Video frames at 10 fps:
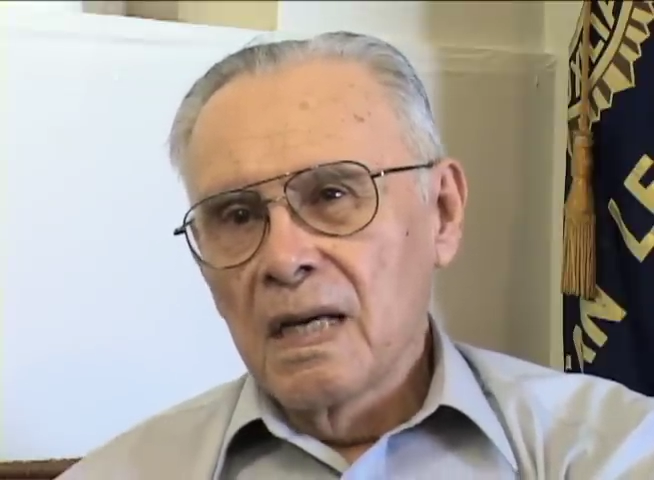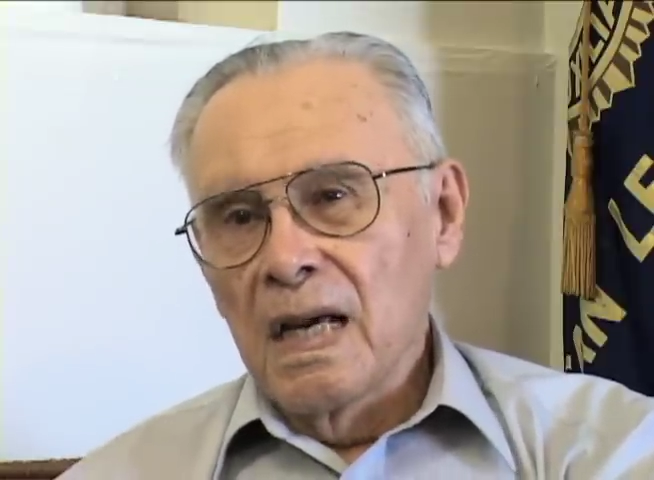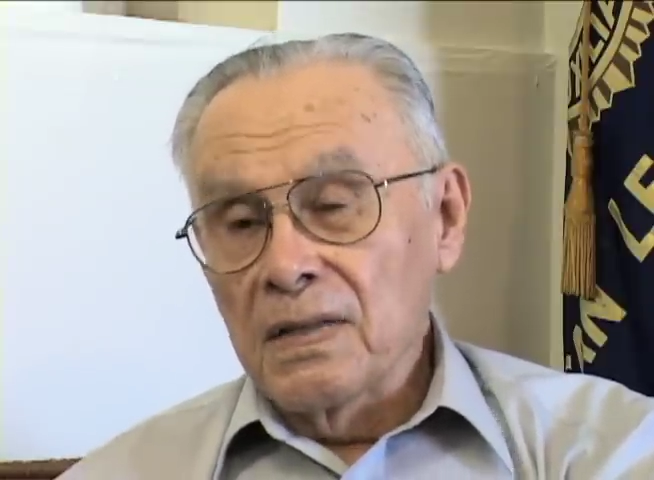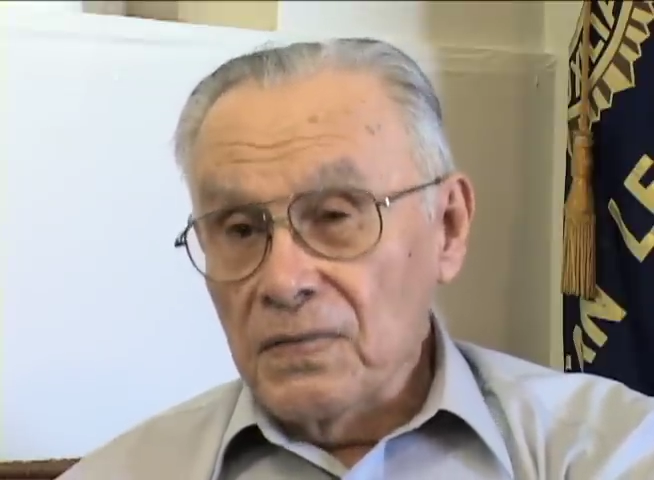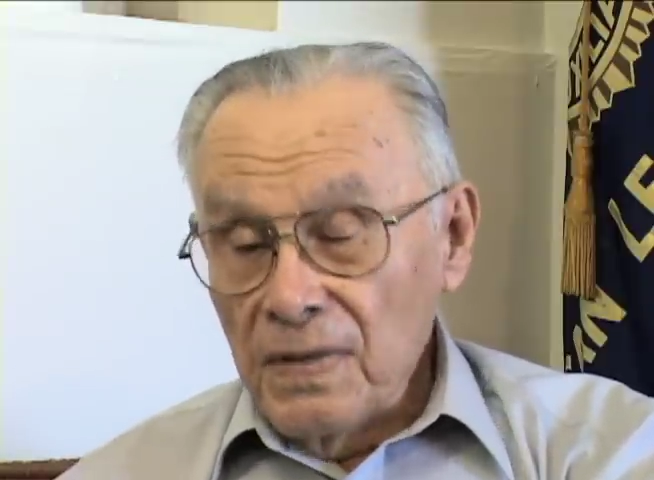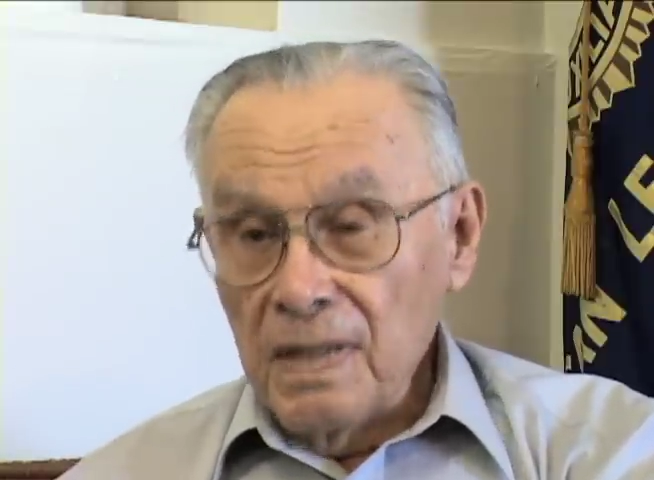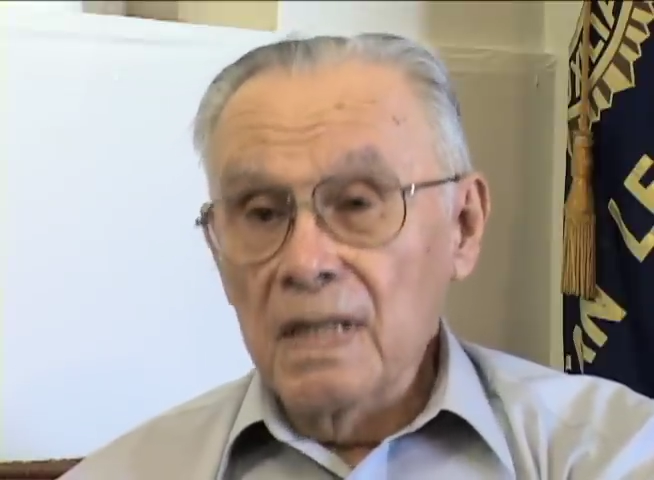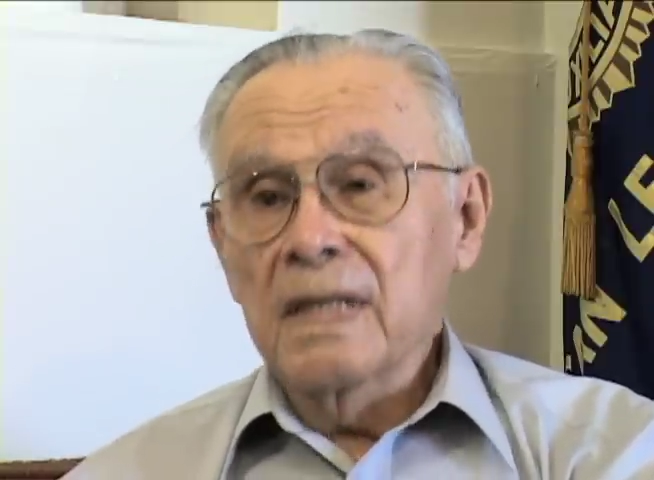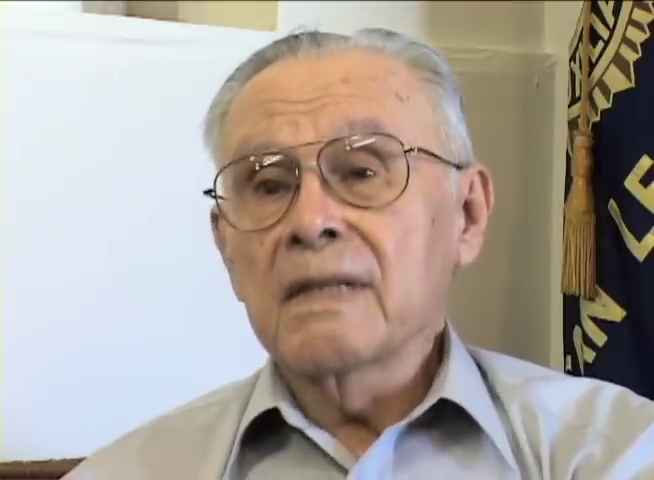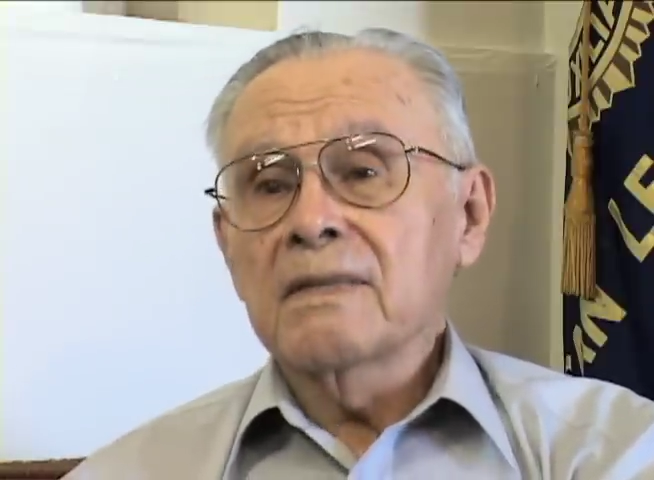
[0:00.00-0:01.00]
And
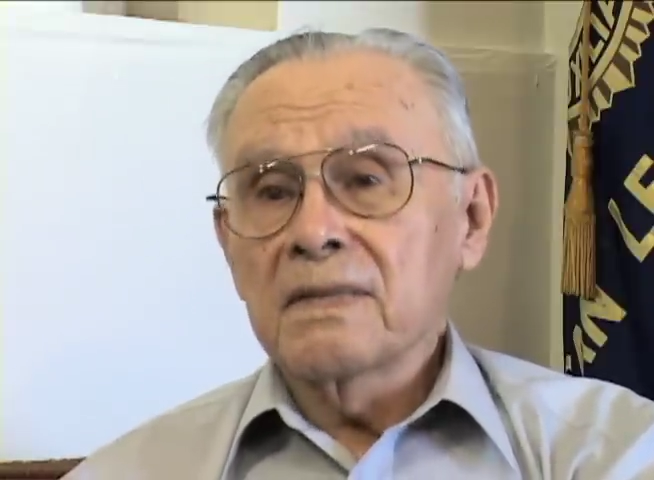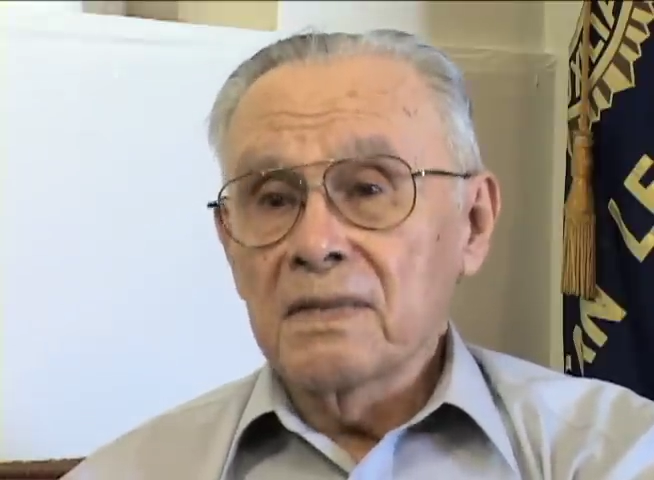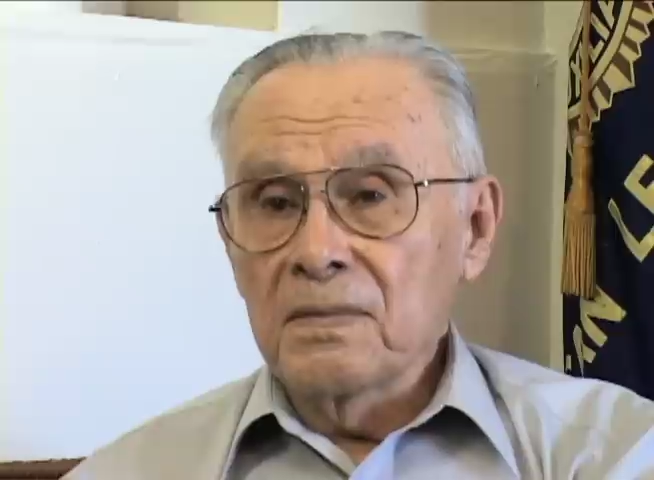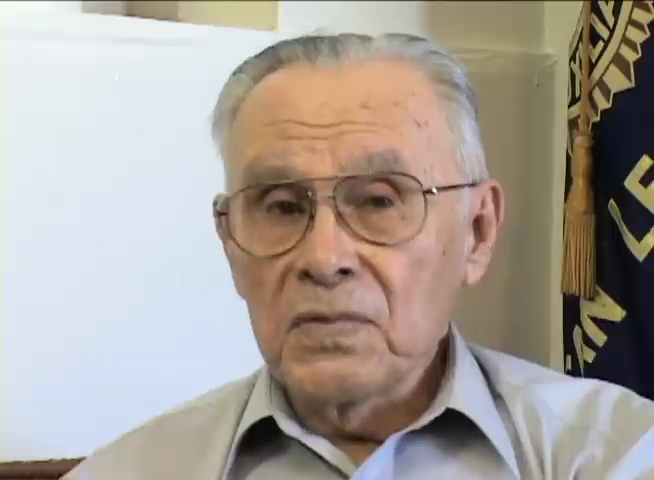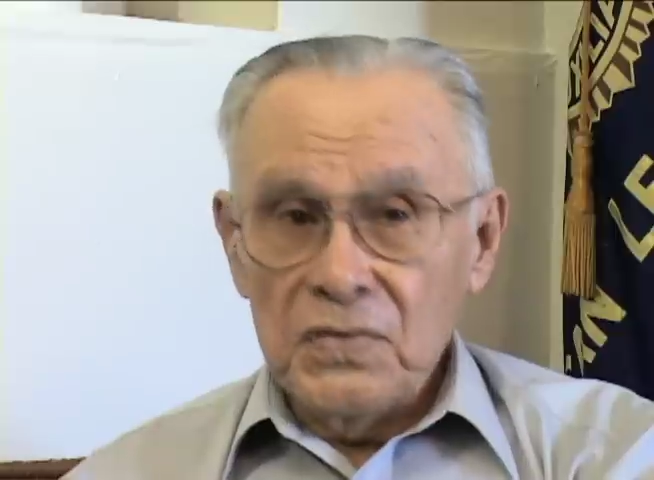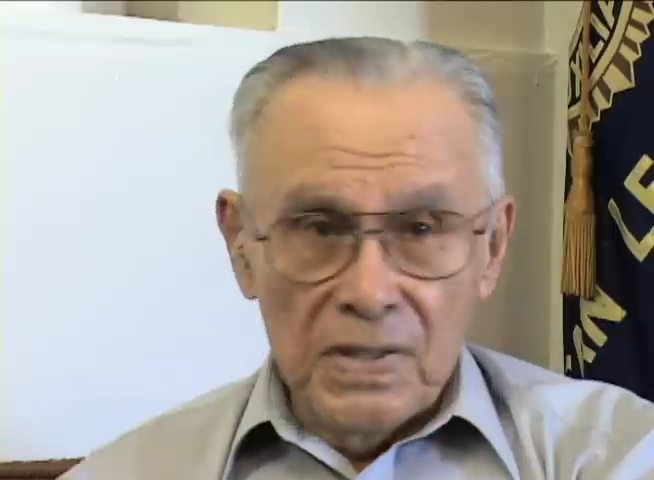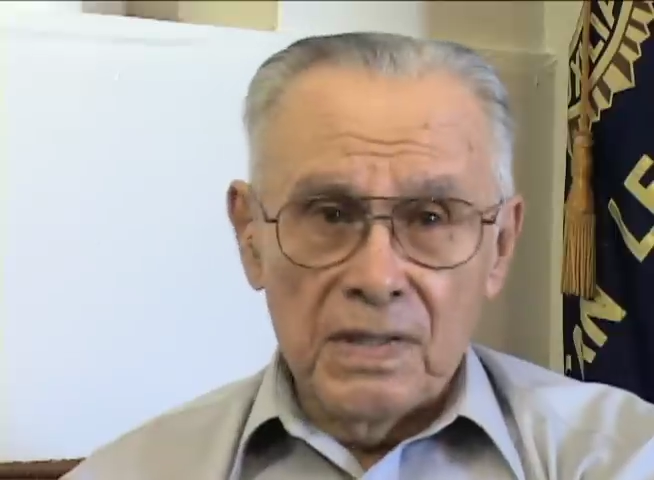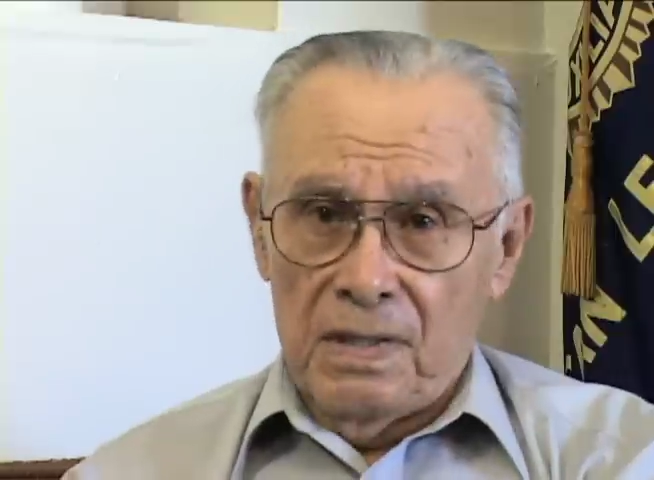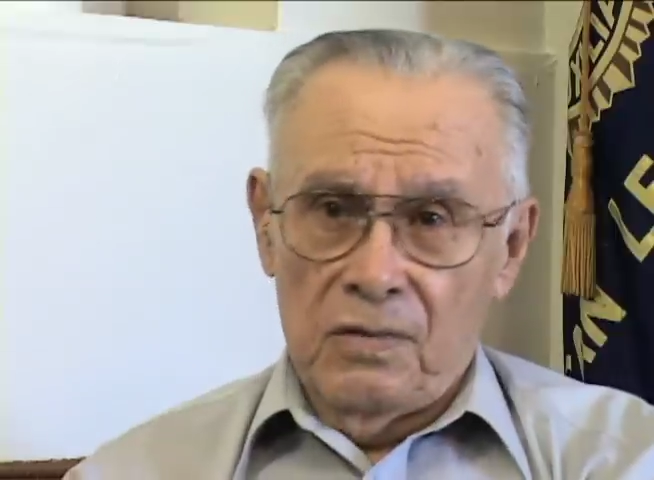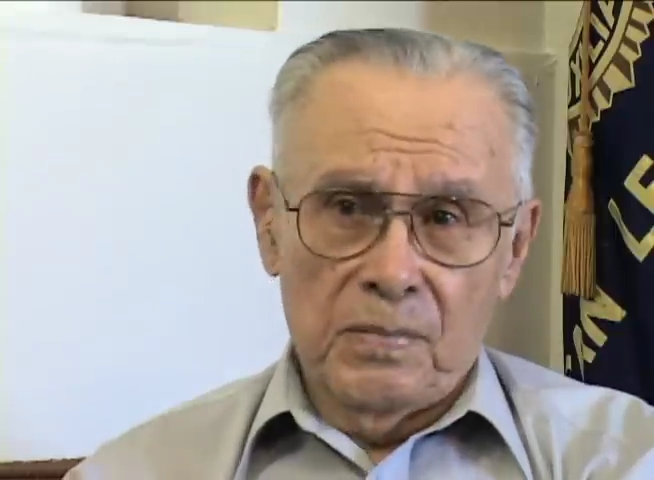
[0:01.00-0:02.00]
suddenly, the machine
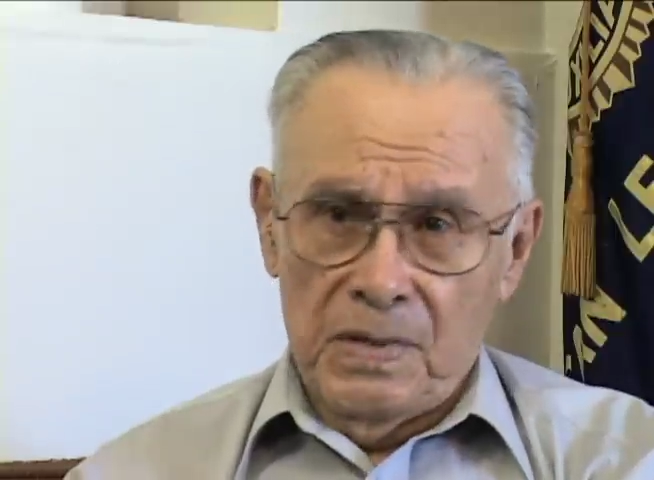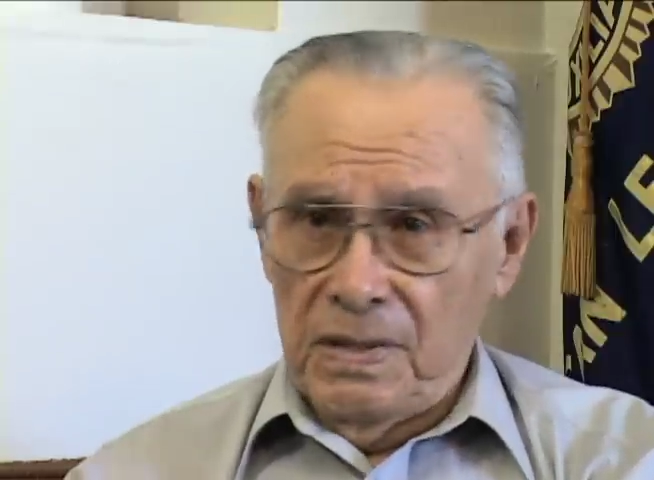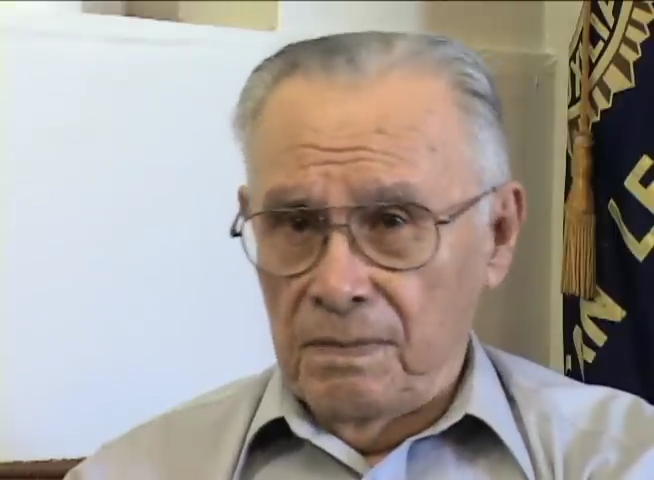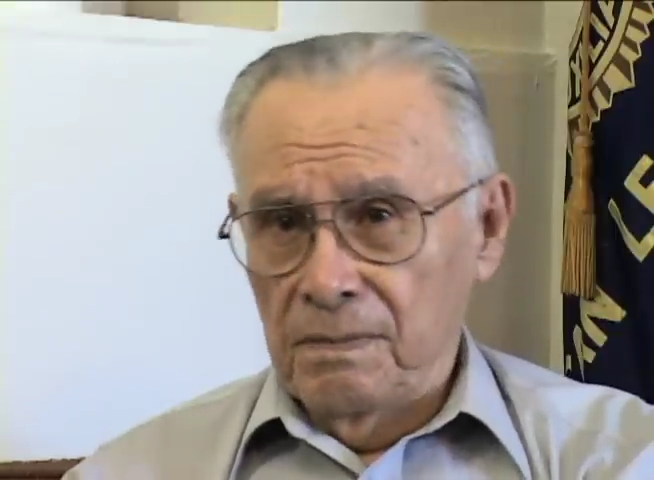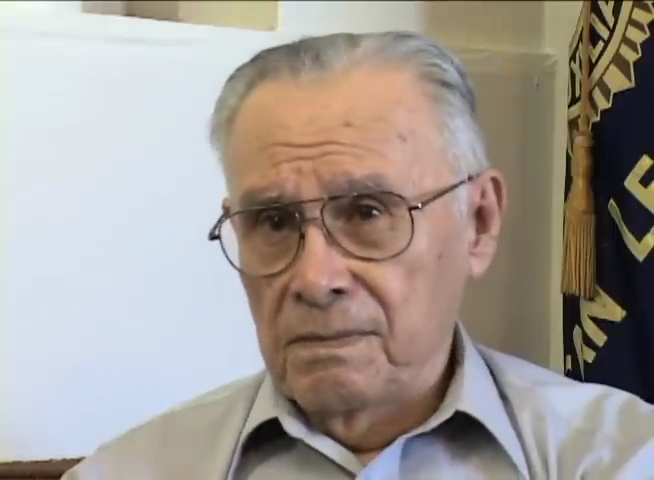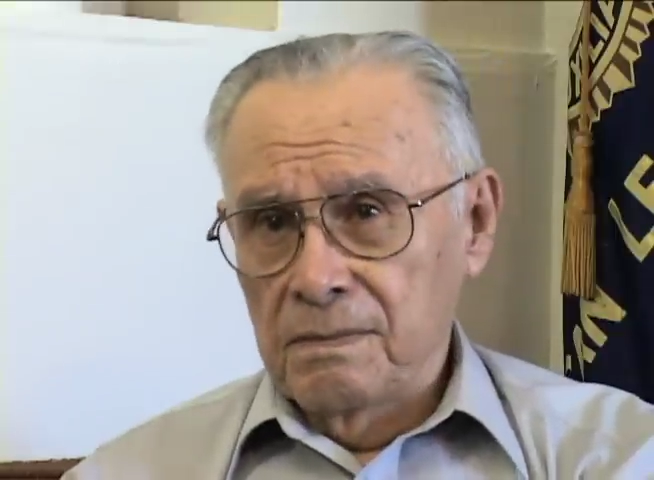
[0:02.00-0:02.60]
gun opened up.